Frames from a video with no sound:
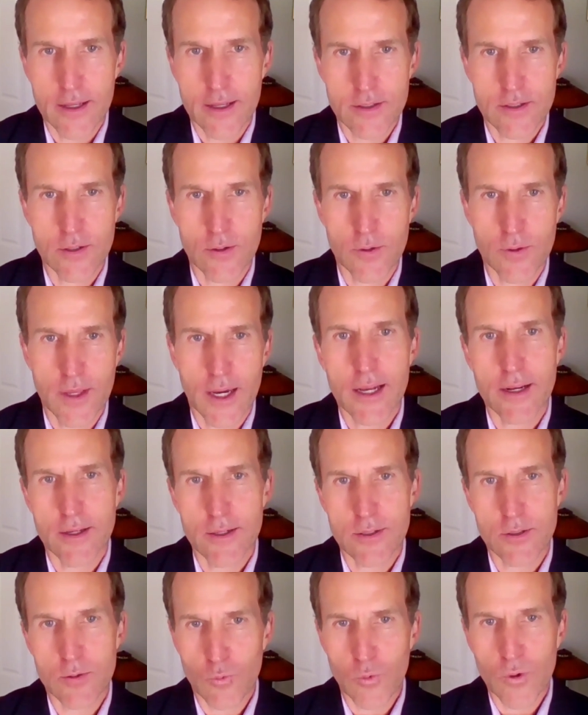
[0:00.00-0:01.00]
And so
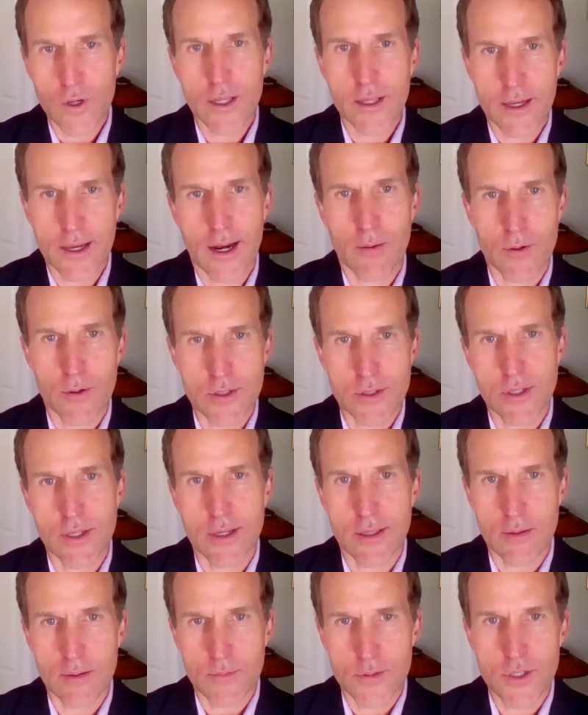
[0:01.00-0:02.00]
that is really how we're
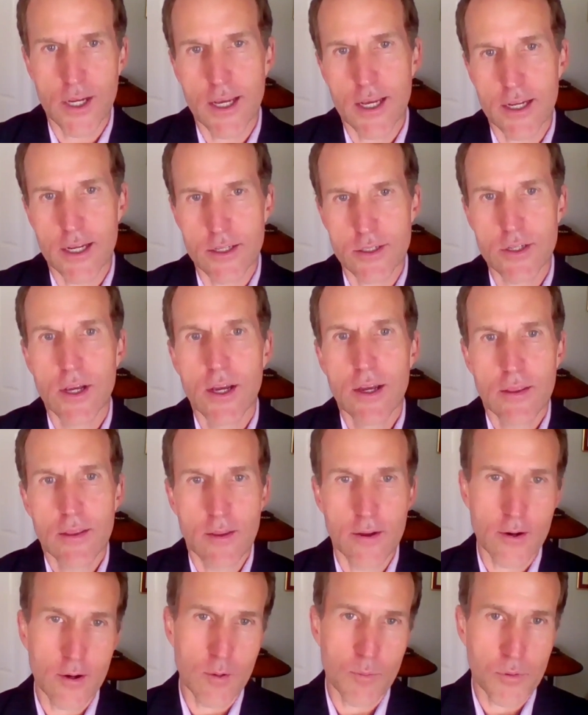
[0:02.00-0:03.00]
seeing them change
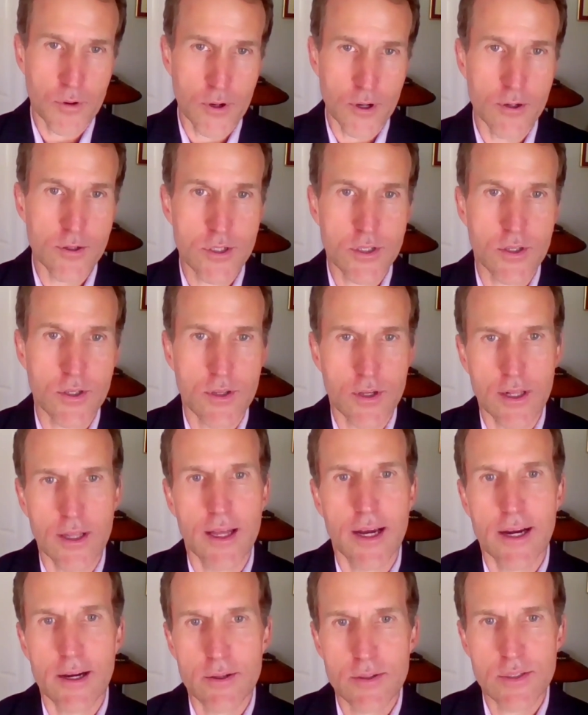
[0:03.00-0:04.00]
their approach to the
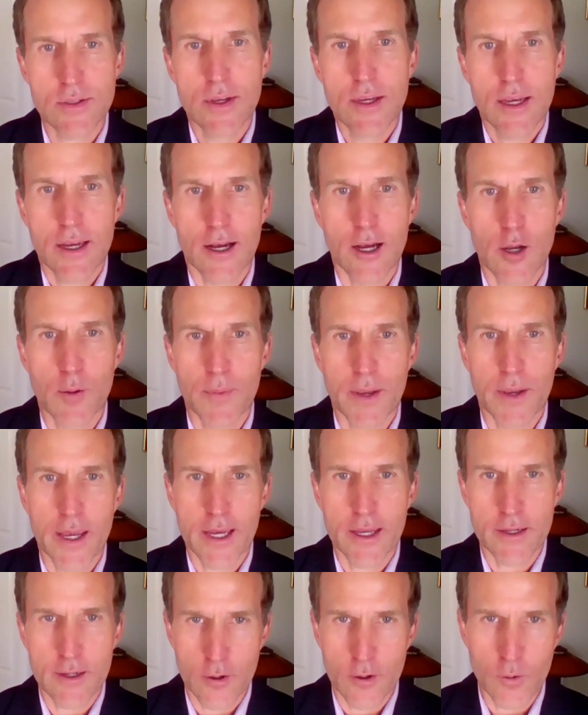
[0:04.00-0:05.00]
clouds
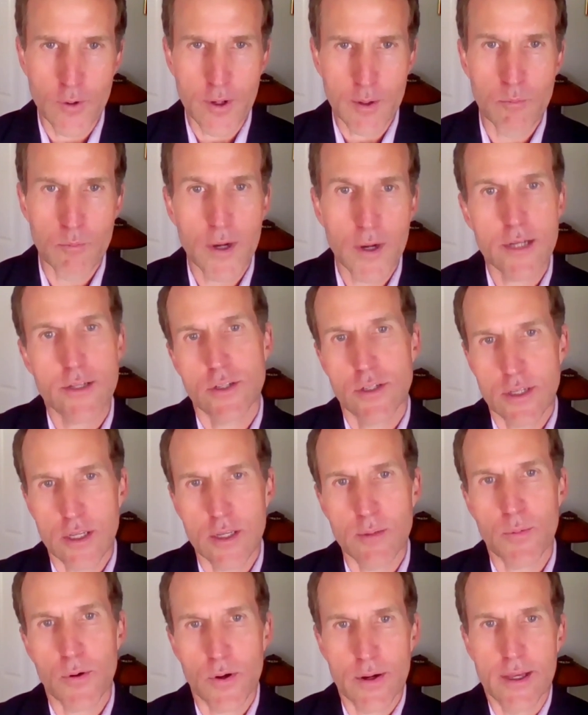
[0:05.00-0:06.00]
and going much
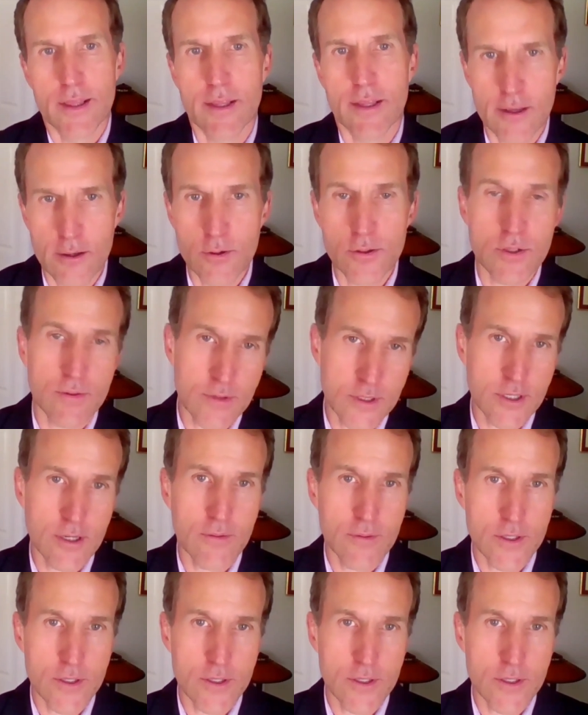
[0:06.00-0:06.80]
deeper in the use of